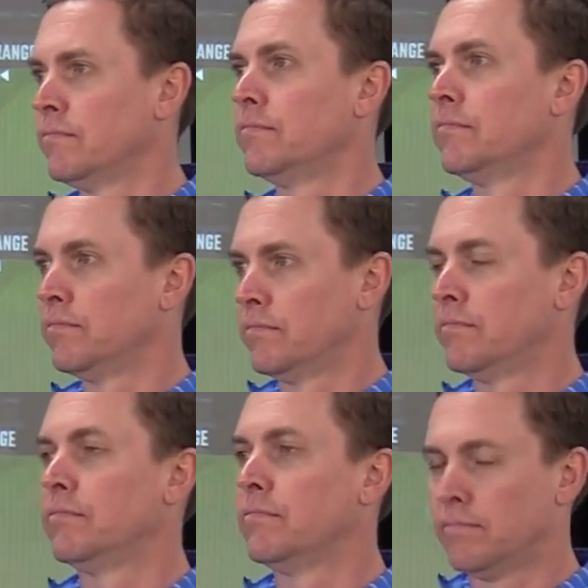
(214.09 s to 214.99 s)

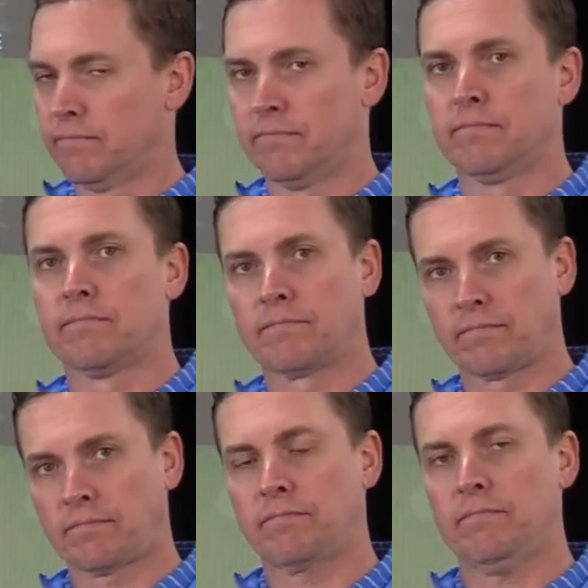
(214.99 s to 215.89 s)

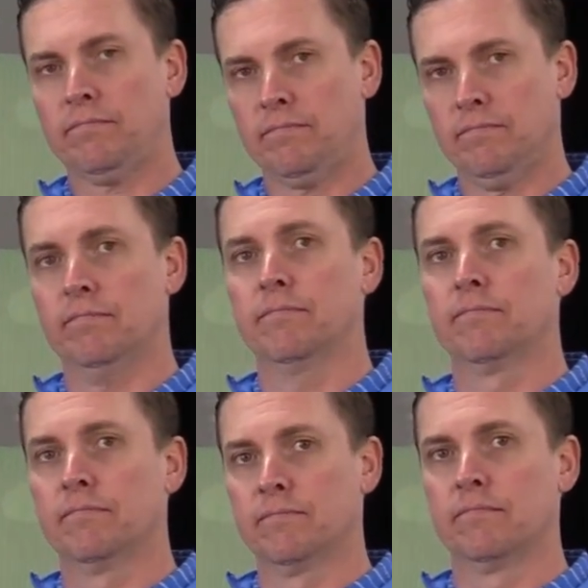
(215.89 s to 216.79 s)

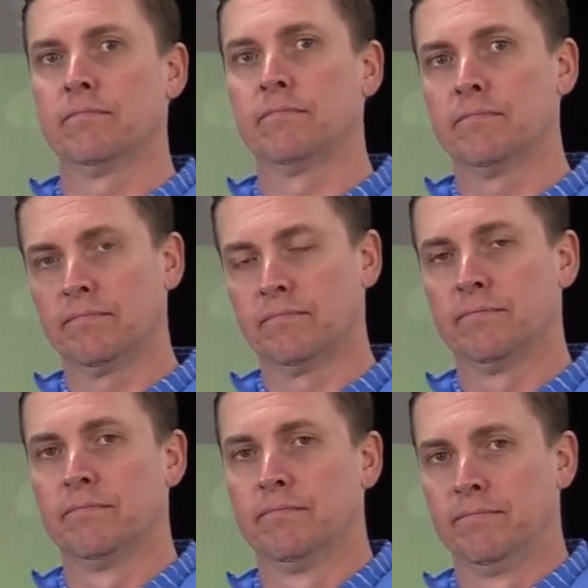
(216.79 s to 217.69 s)

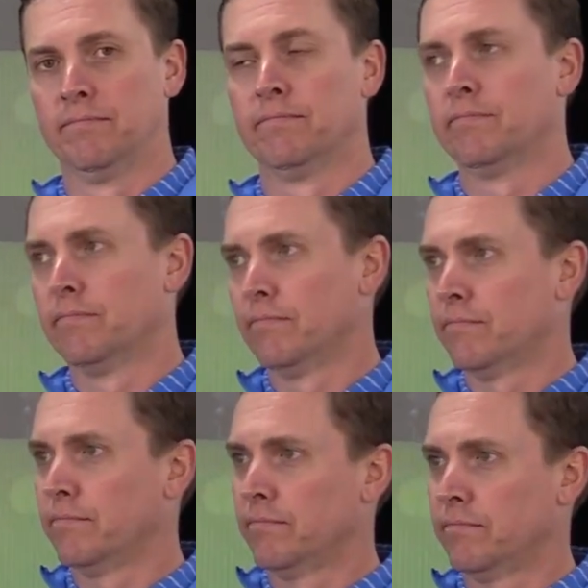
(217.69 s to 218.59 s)

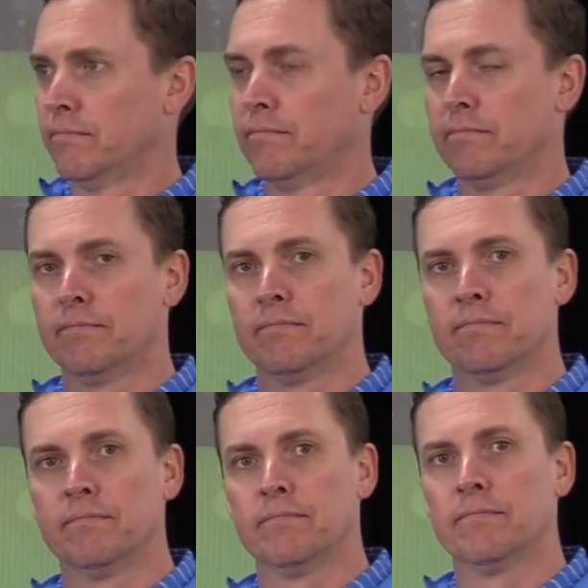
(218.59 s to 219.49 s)

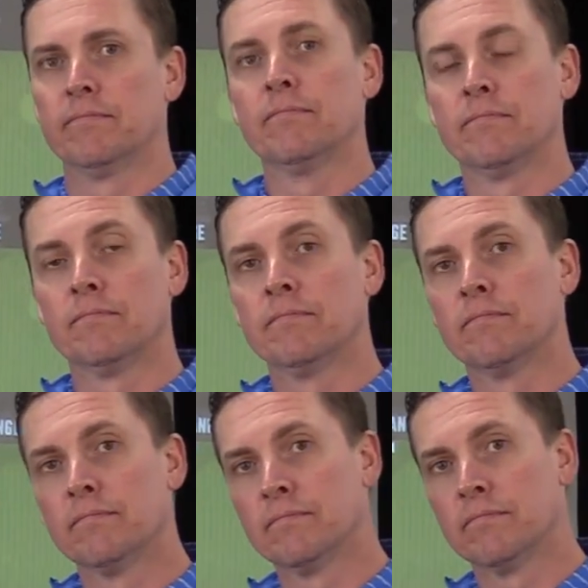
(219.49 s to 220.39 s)
(silent)